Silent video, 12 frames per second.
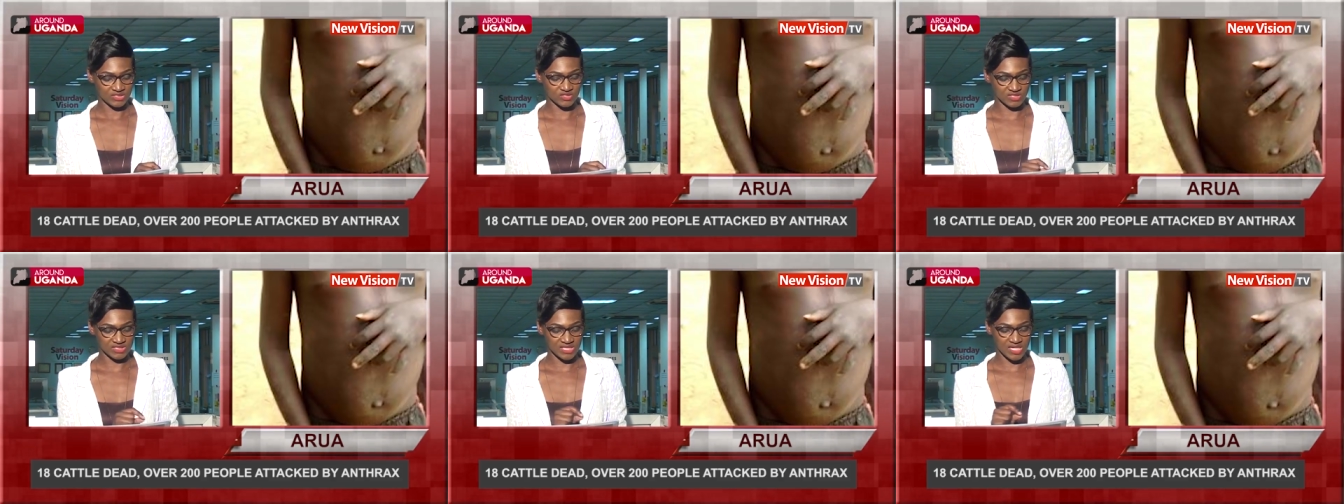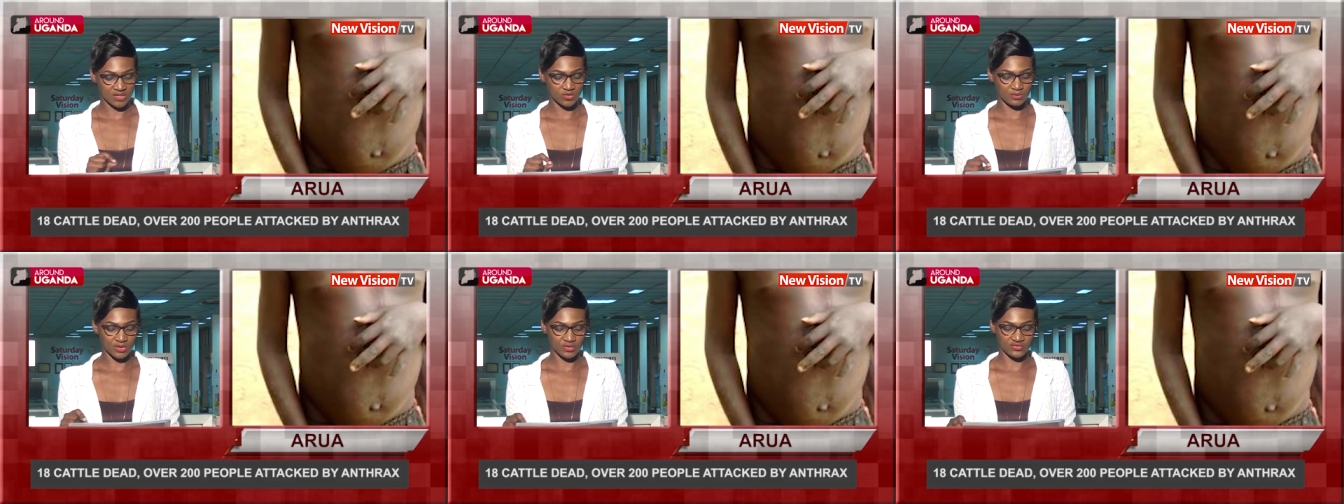Dr.
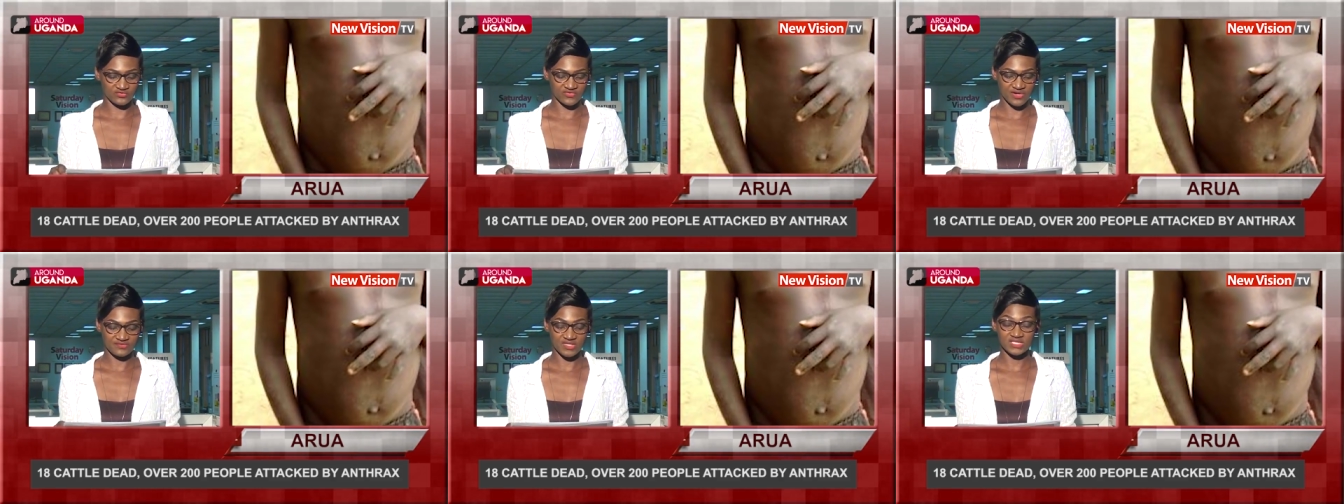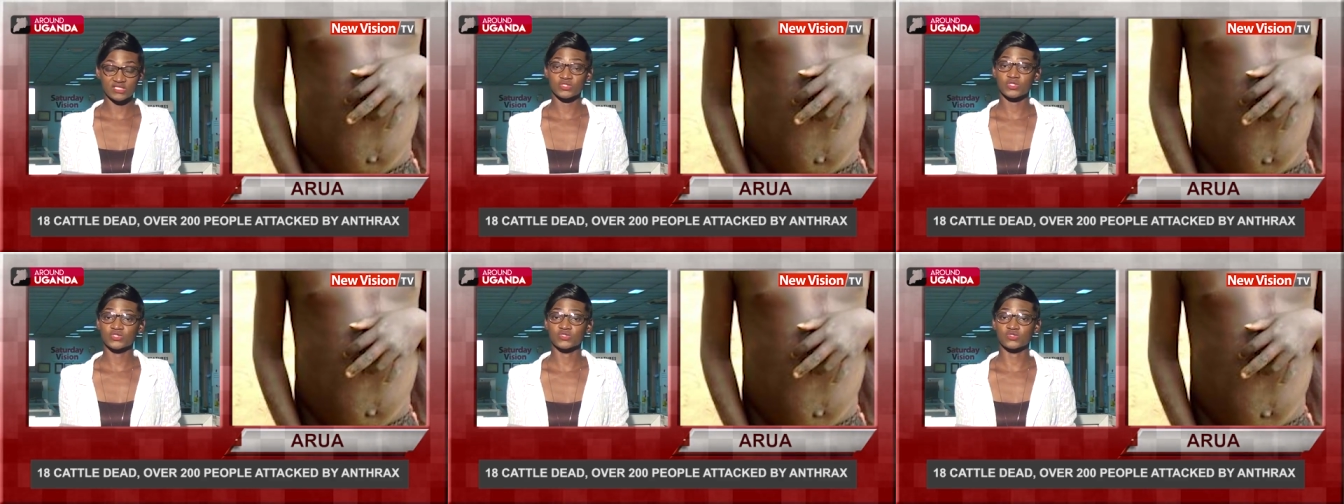Anguma confirmed that a
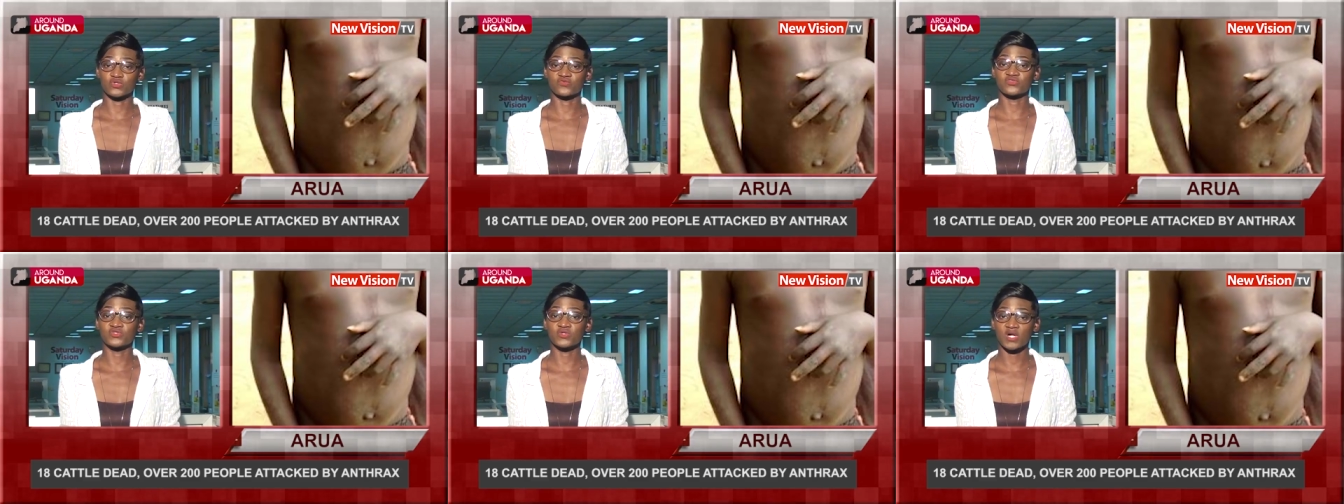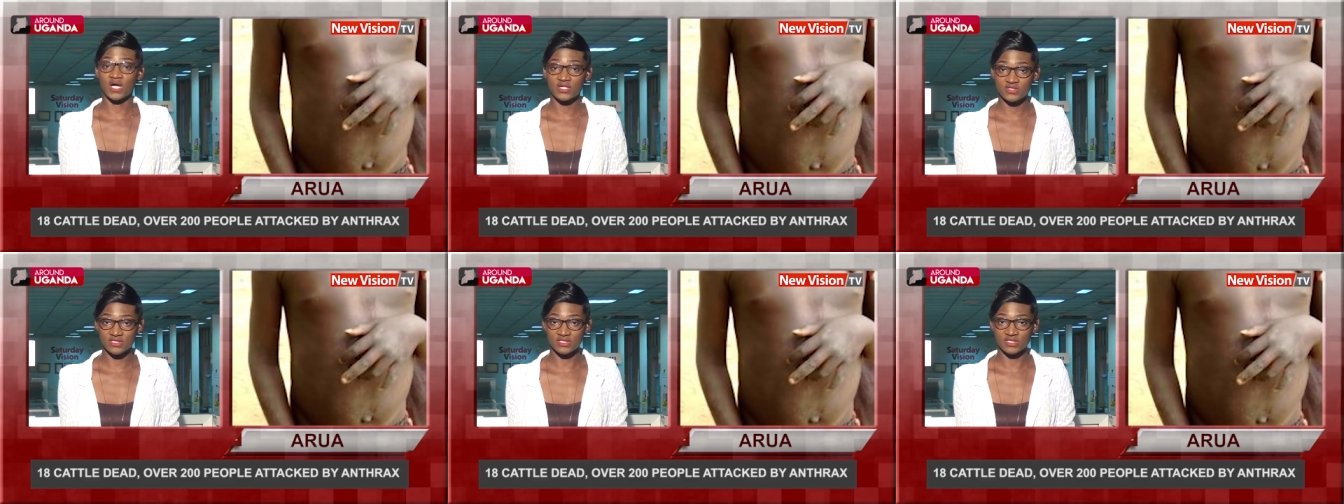total of
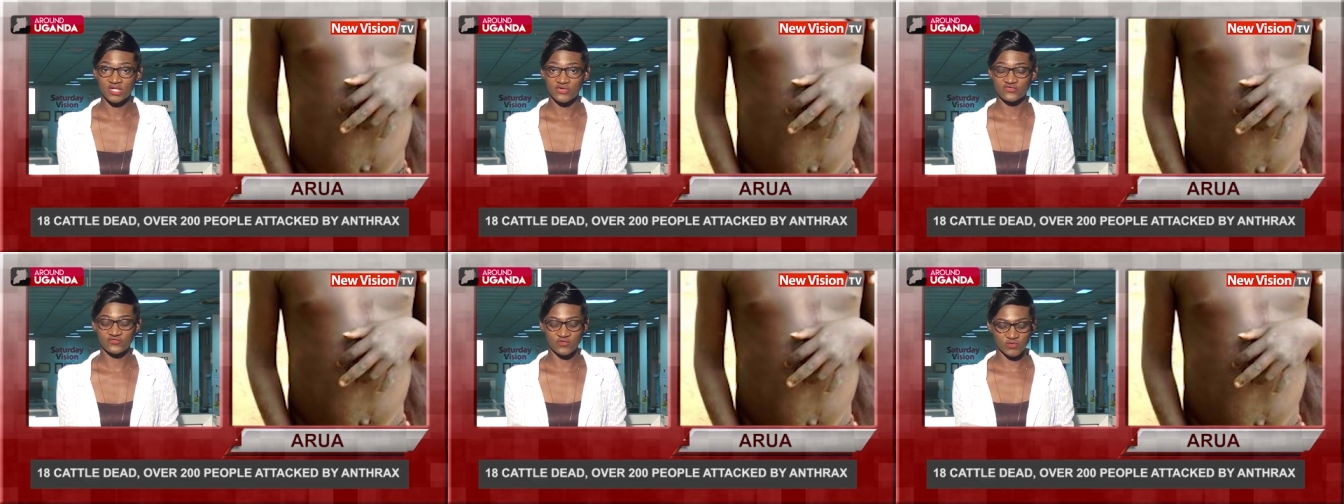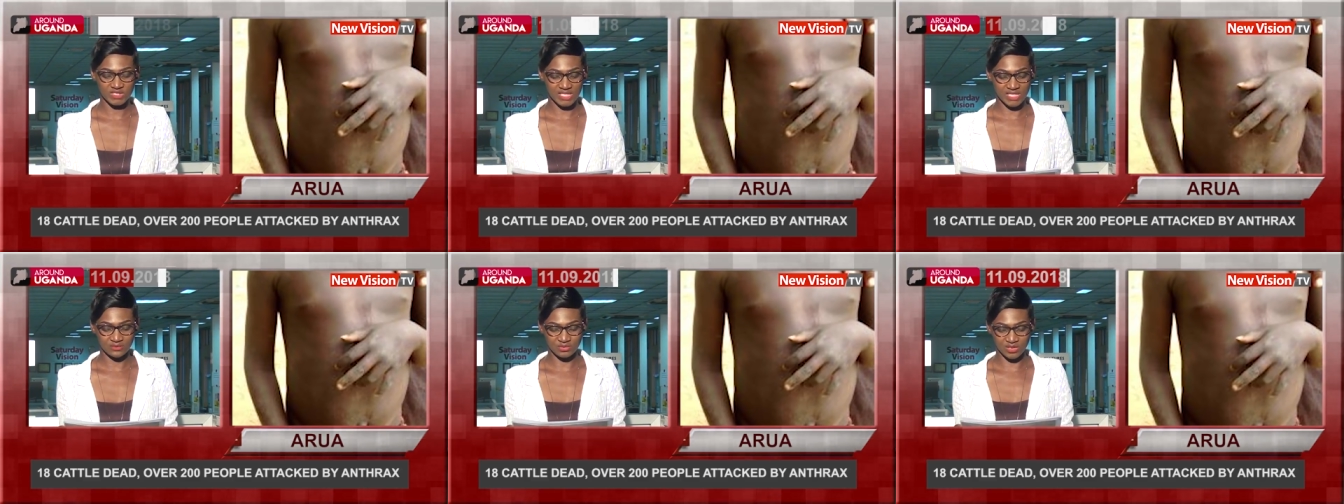200
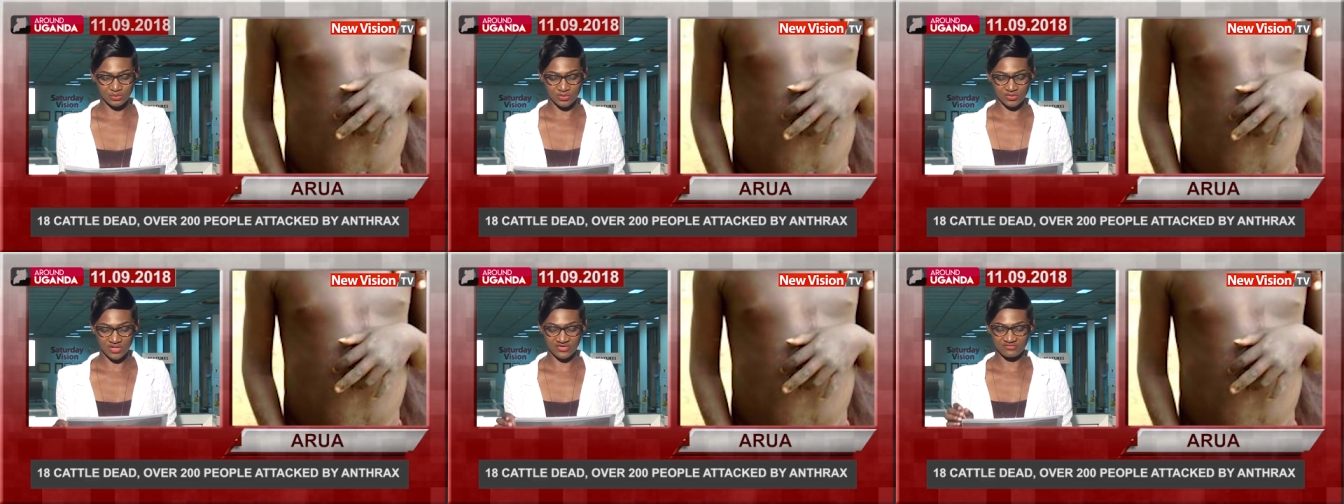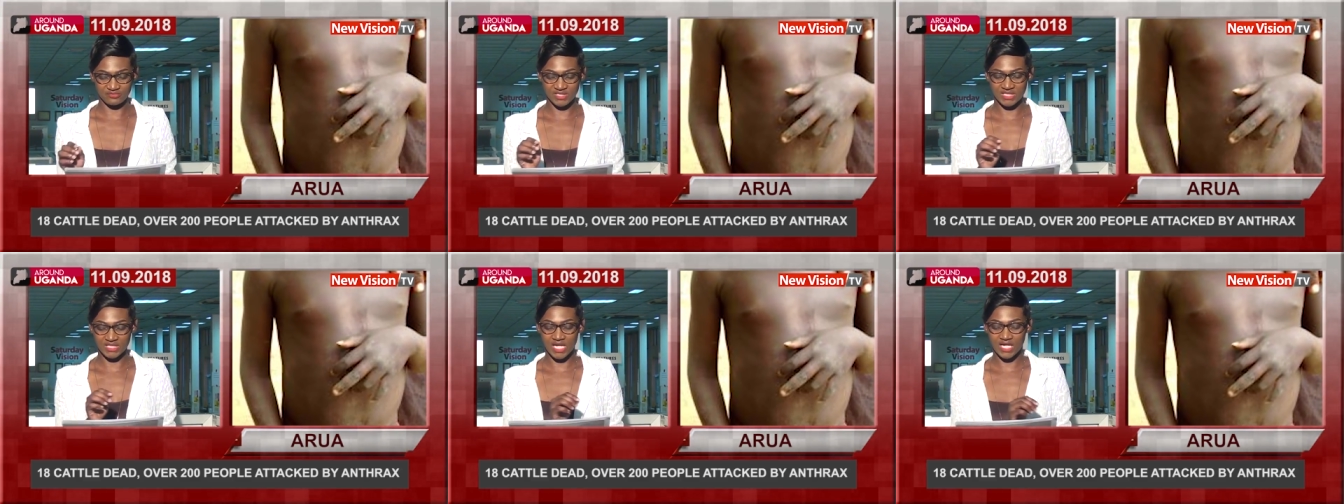48 people have
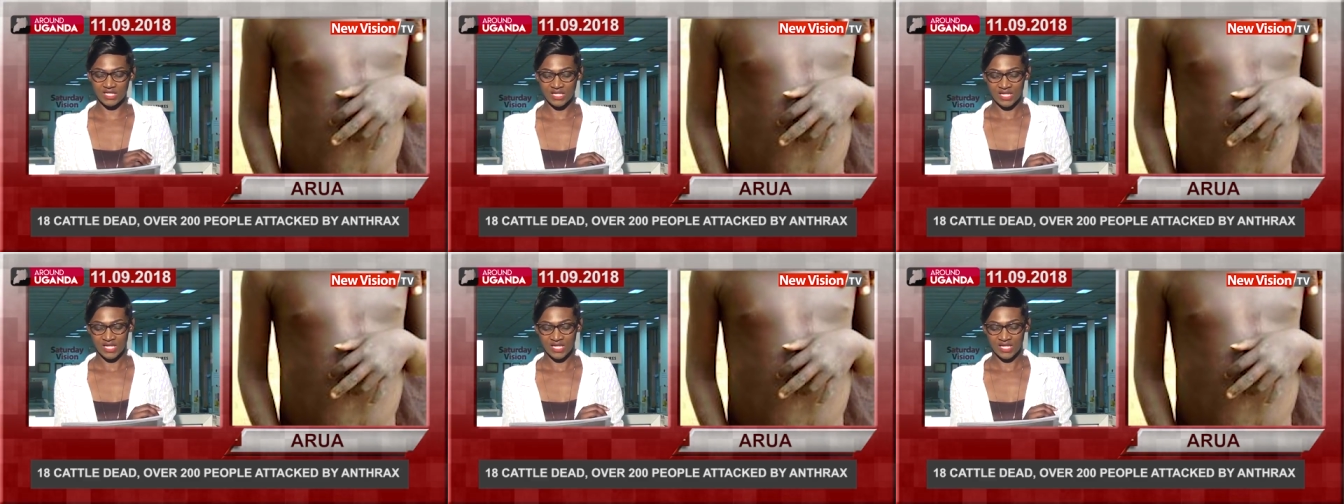been, uh,